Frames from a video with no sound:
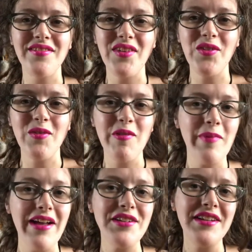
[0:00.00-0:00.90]
filled with
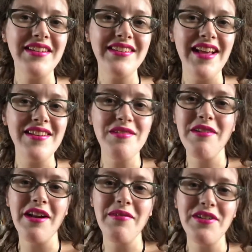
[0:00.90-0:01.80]
magic. That is
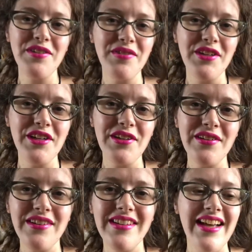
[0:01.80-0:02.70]
what I wish for you.